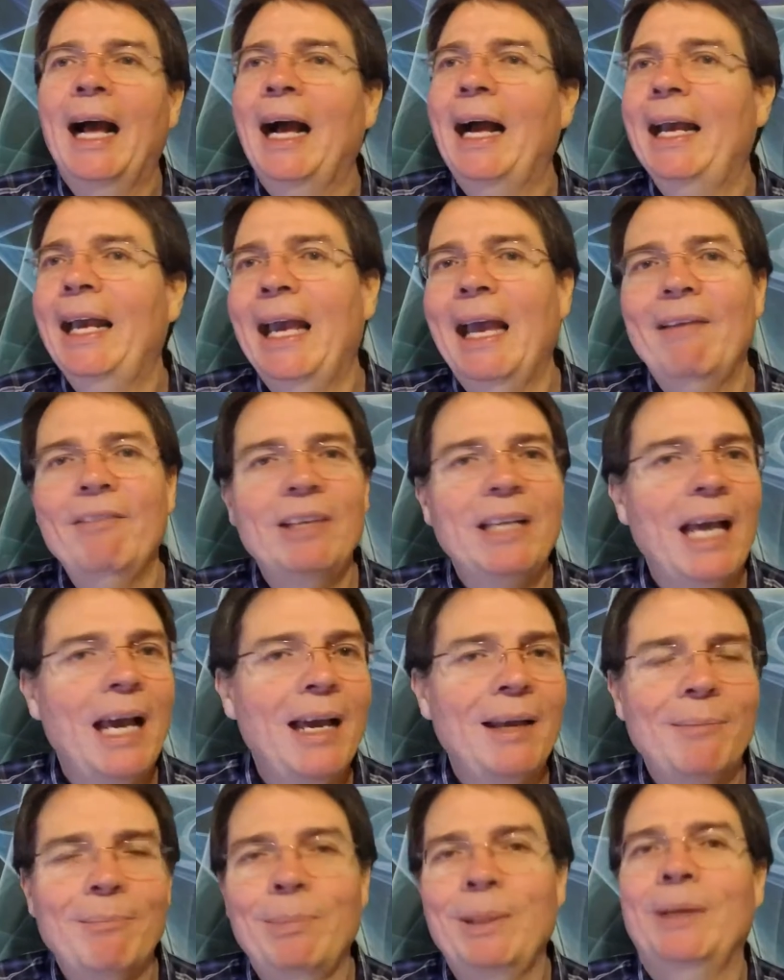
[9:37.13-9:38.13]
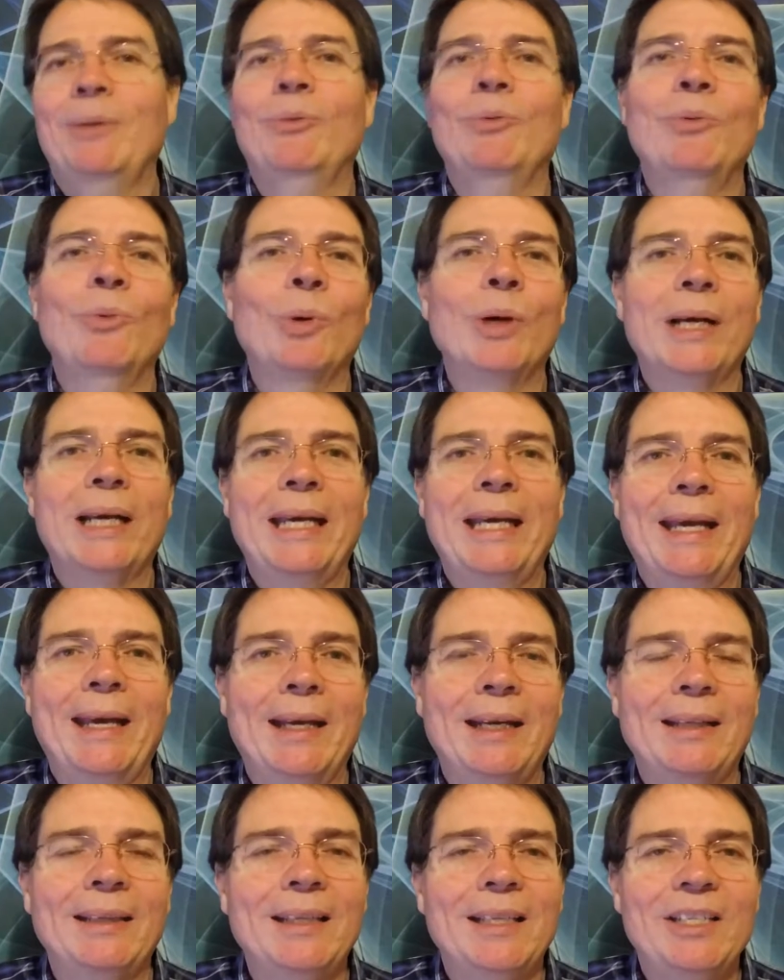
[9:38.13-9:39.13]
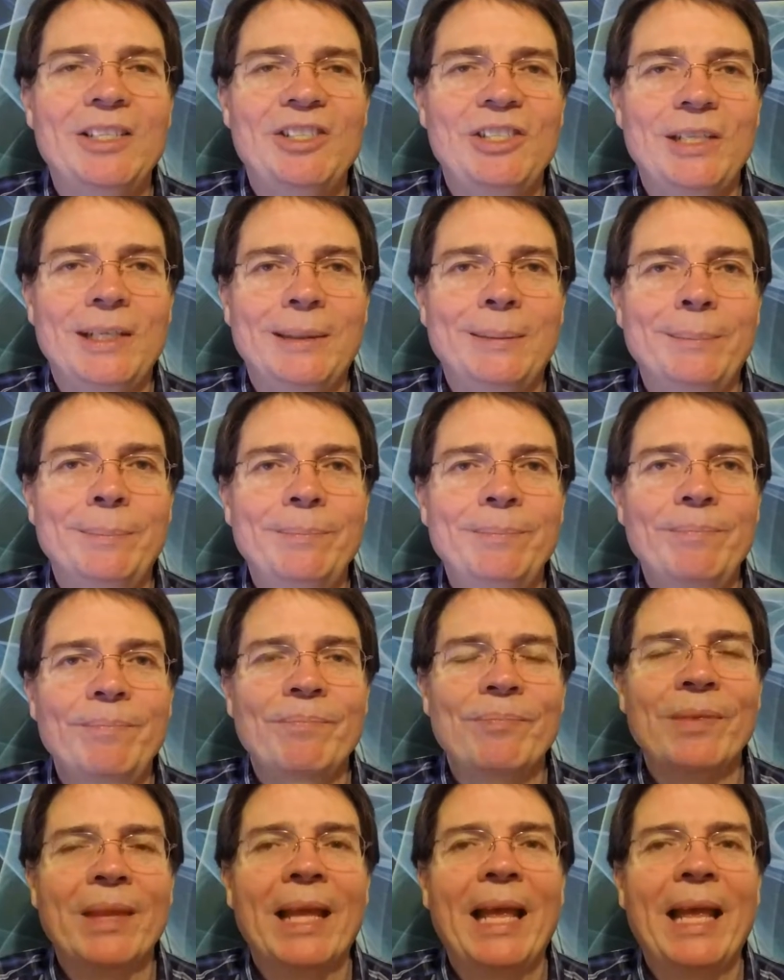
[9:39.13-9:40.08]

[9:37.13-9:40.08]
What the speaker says: I have not been working out at the gym.